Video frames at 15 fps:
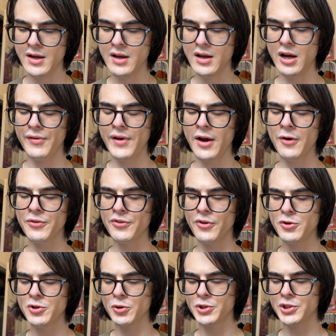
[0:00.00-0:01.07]
of how
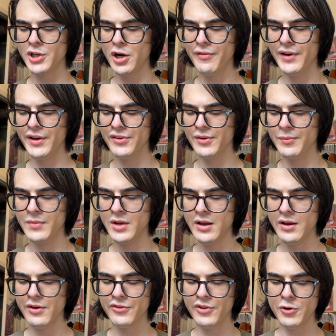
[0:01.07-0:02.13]
social chauvinism,
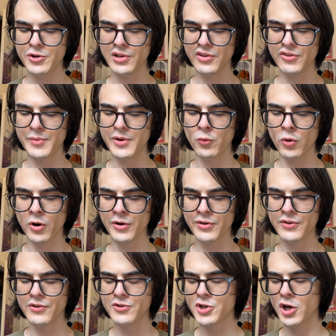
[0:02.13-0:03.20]
socialism in
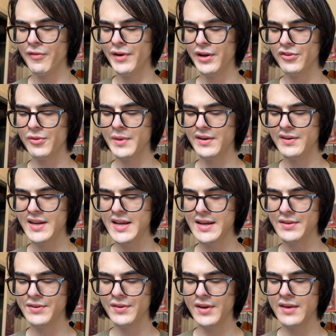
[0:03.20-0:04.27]
words, chauvinism in
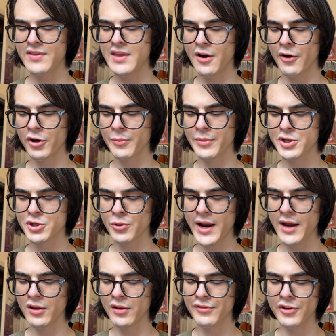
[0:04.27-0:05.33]
deeds, is the utter
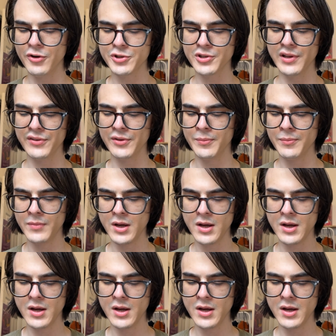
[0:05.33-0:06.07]
betrayal of socialism,